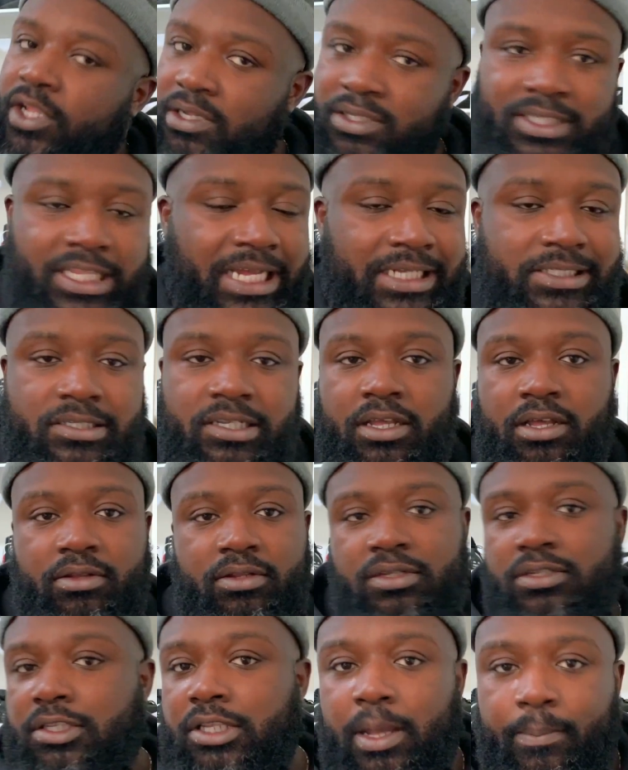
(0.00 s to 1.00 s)
That's
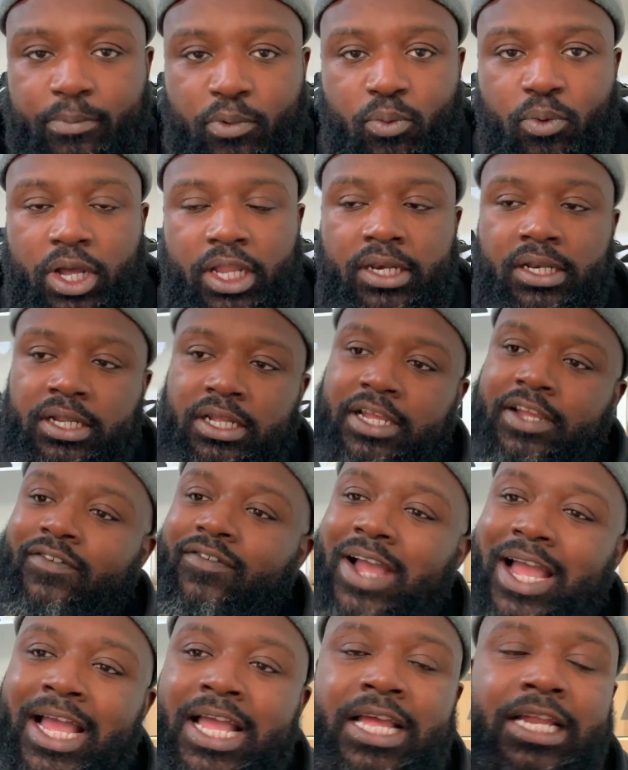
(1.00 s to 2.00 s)
number 1,
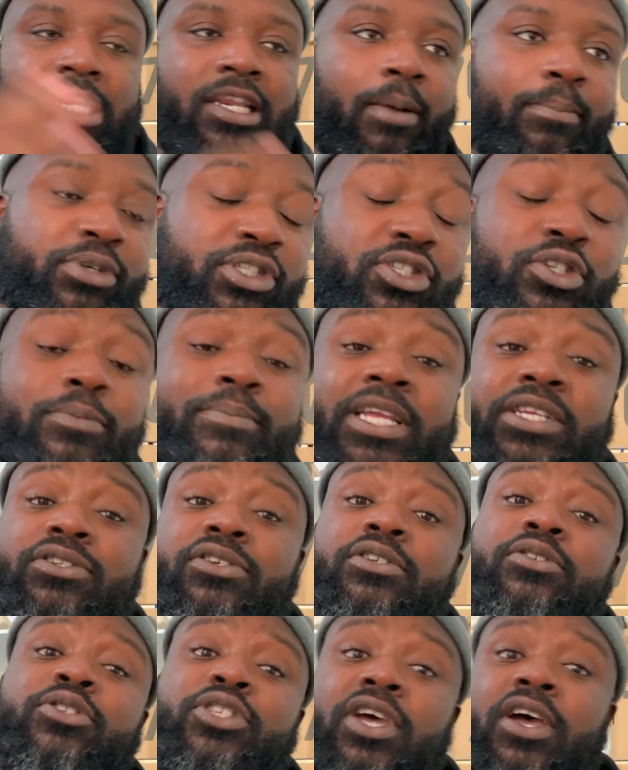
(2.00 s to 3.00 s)
right? Number 2, make sure
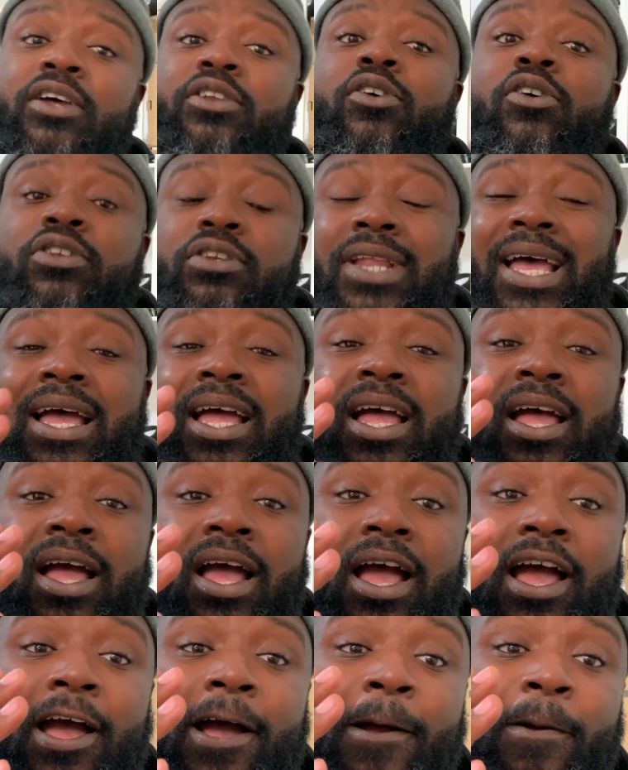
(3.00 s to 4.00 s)
you turn on
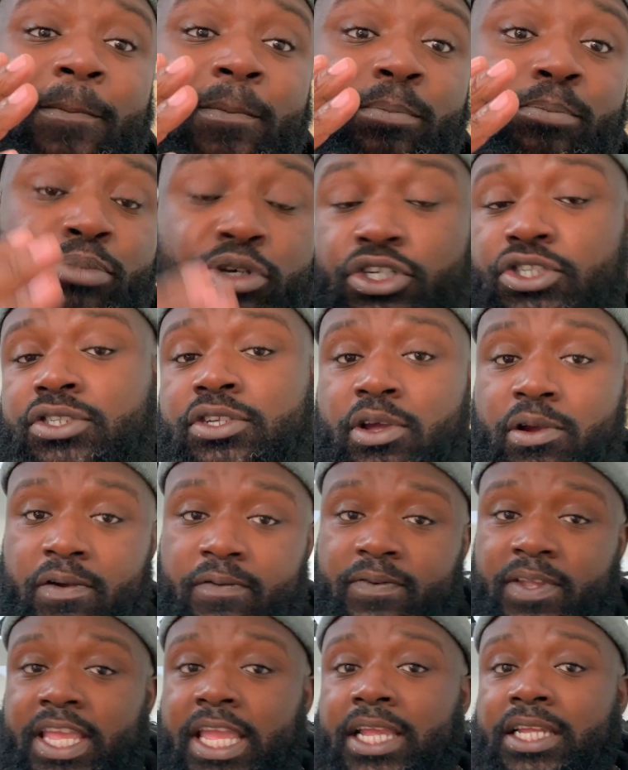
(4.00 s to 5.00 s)
push
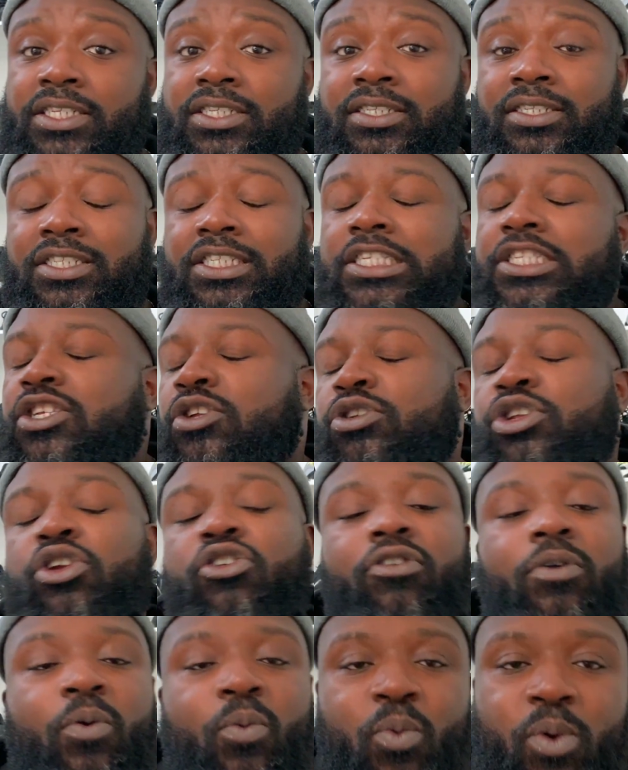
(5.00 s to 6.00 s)
notifications, just so
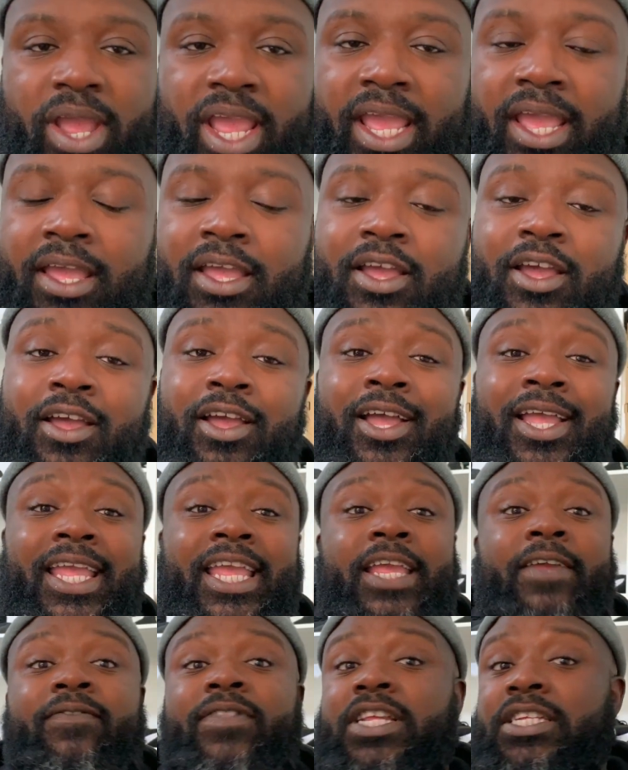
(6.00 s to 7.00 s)
you're aware
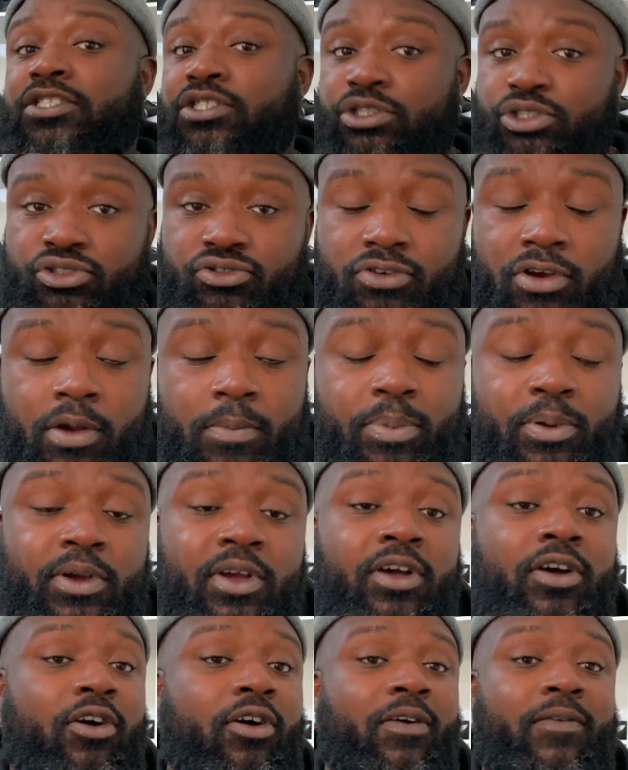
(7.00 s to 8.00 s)
if there's a drop
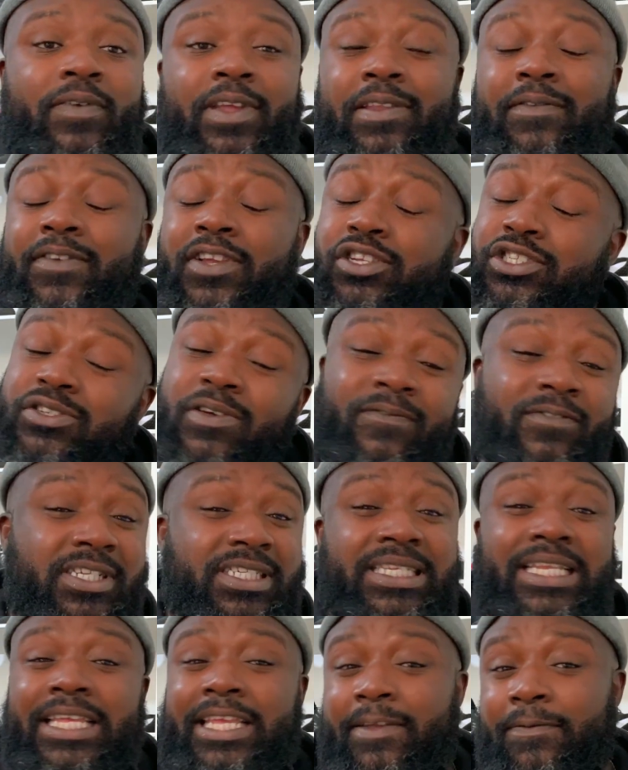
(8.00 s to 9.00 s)
or if anything, because
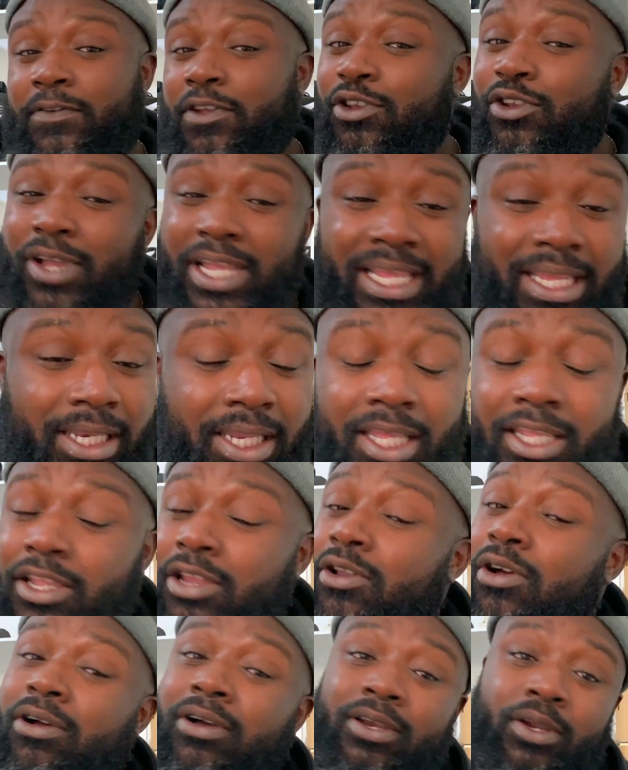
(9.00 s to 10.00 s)
obviously if you're not in it, you're
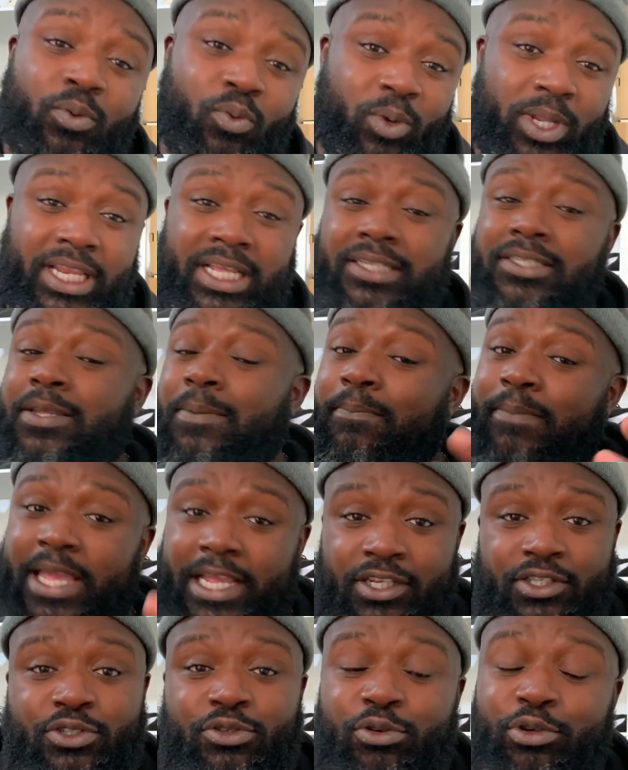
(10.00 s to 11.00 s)
not going to win it. So
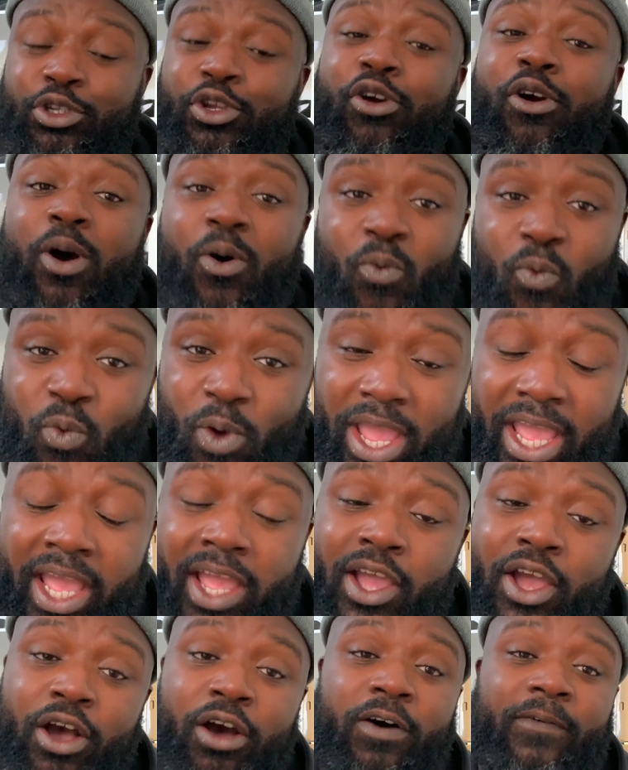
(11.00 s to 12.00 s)
make sure you're aware
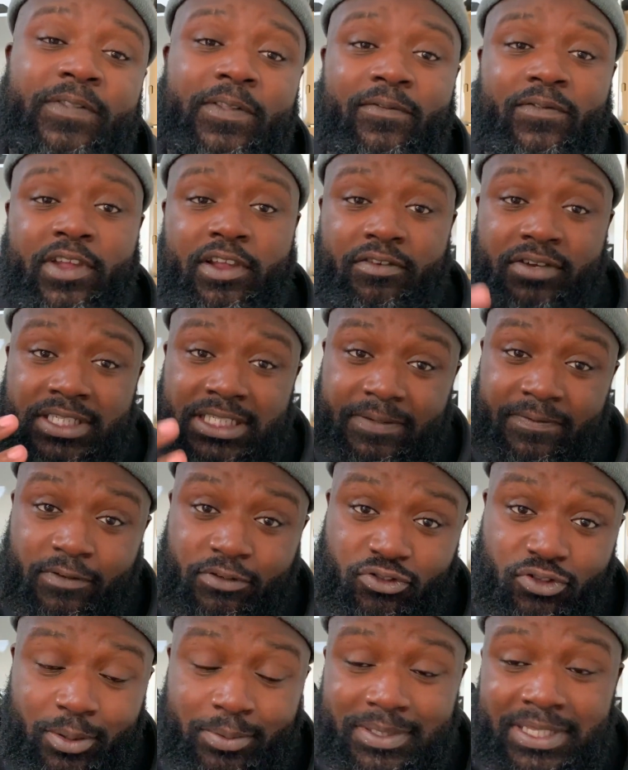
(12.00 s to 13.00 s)
of the various different
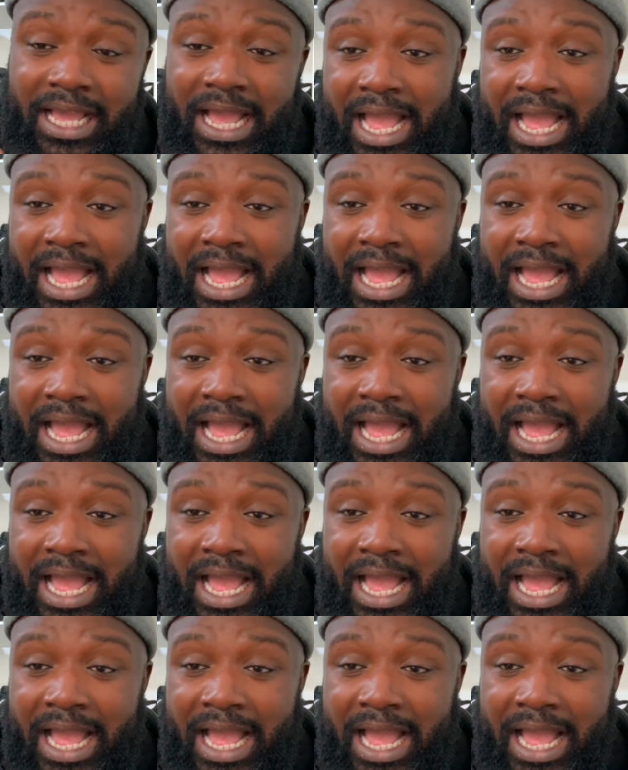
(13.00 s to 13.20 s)
drops that are